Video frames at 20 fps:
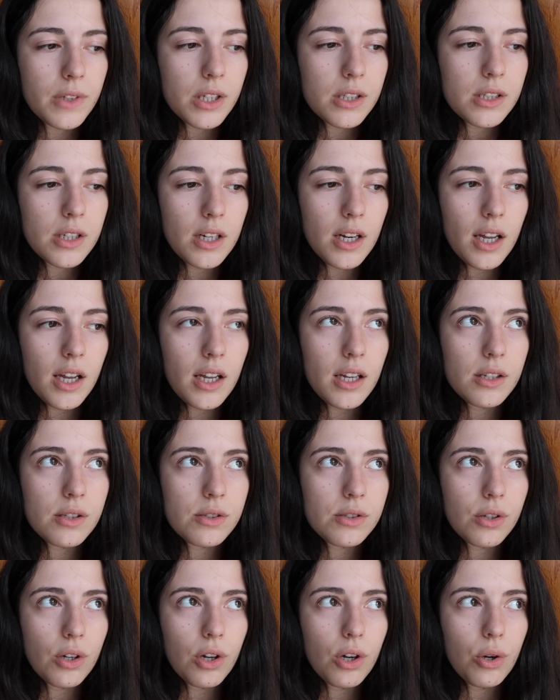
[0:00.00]
today,
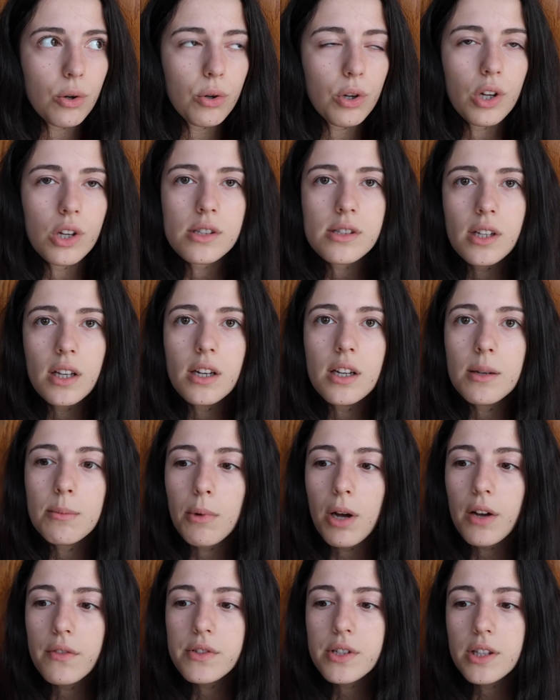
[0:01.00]
so sent him
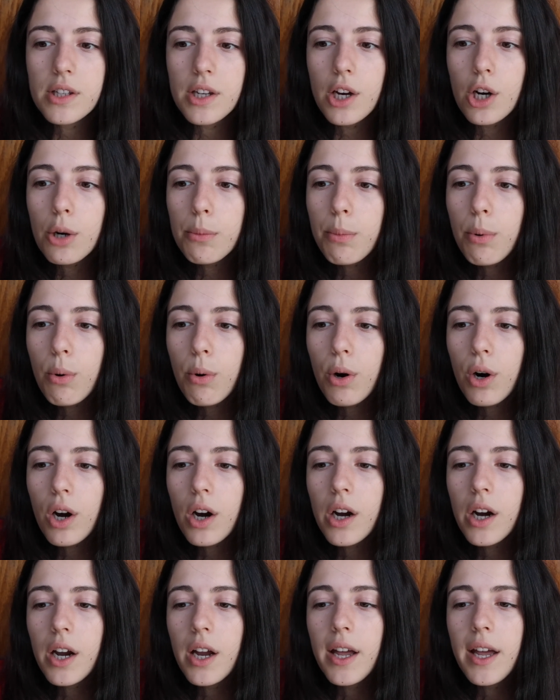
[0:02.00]
off to the
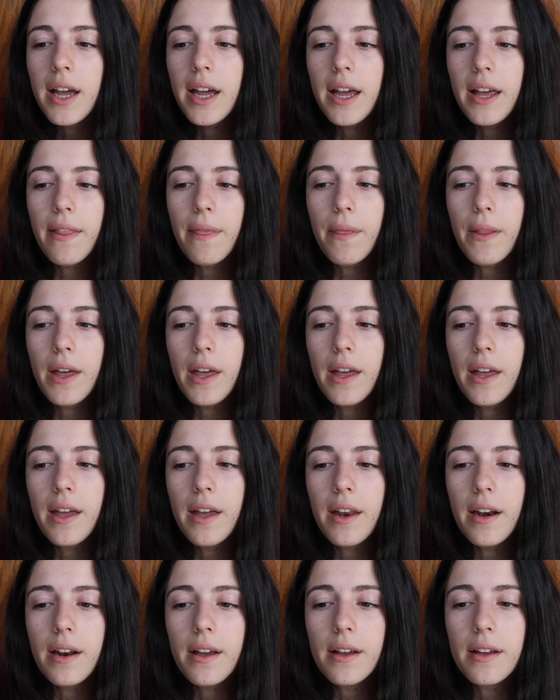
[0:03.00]
airport and
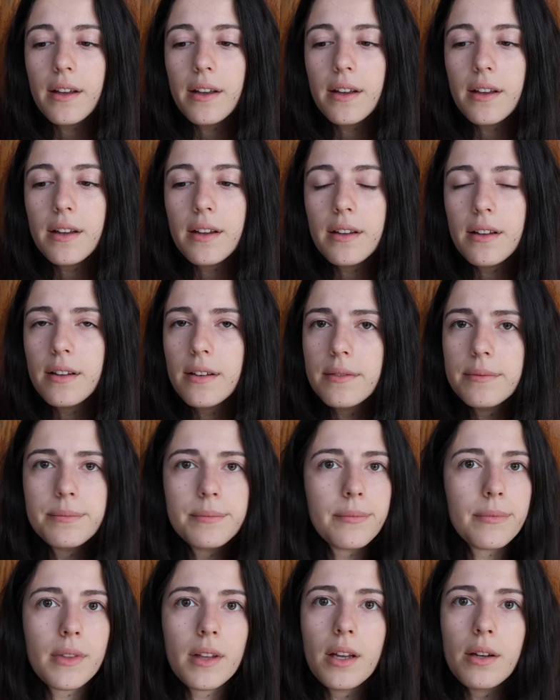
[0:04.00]
then
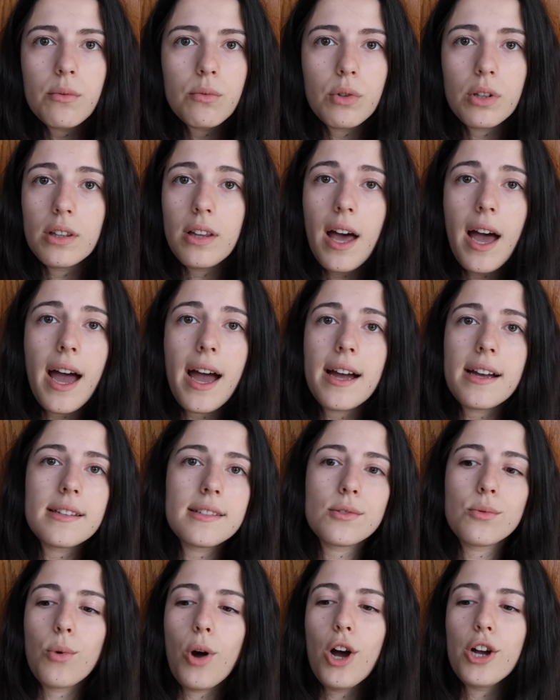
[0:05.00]

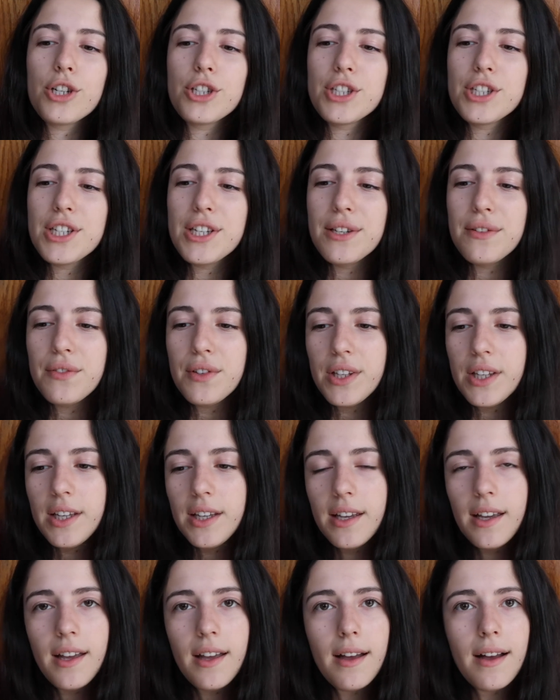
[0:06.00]
relaxed, watched
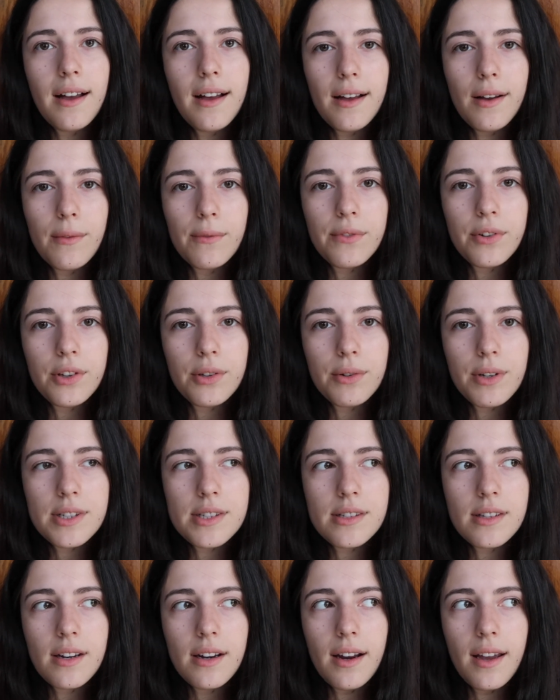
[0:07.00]
TV for the rest
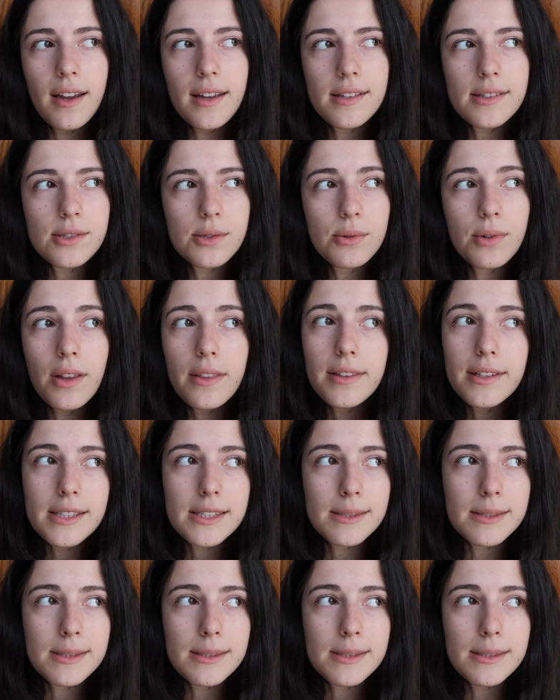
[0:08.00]
of the night. So nothing